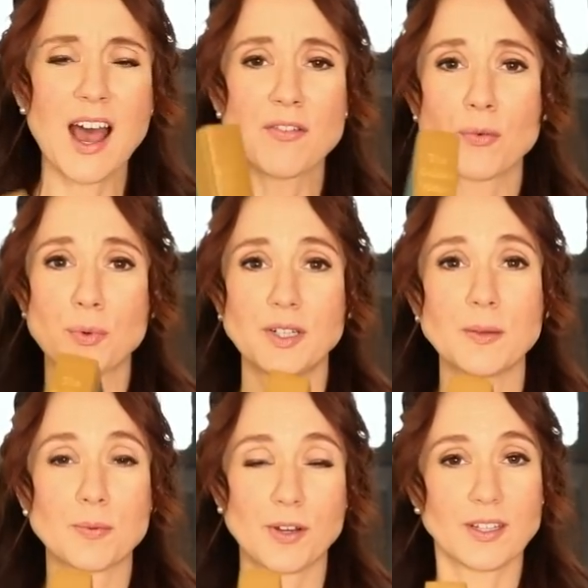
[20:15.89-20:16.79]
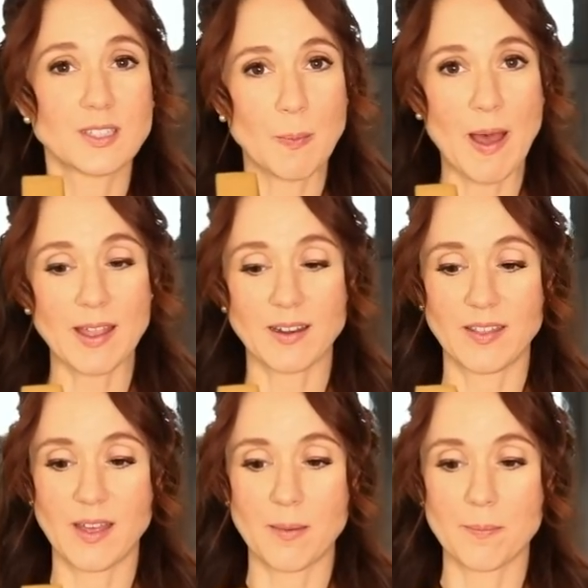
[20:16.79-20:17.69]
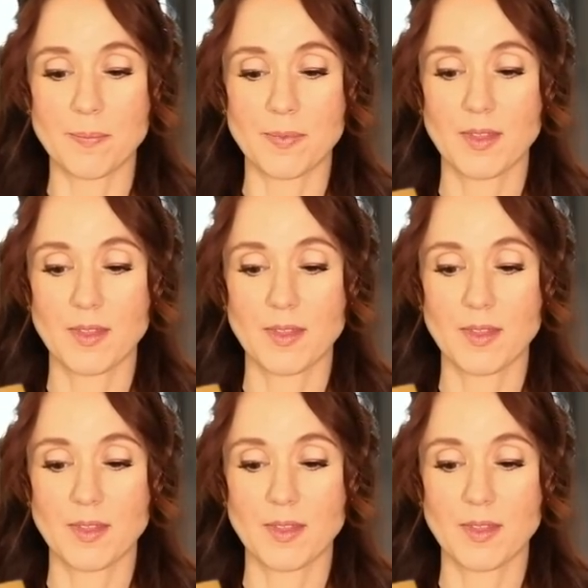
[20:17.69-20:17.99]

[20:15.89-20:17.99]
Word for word: have a really pretty spine on them?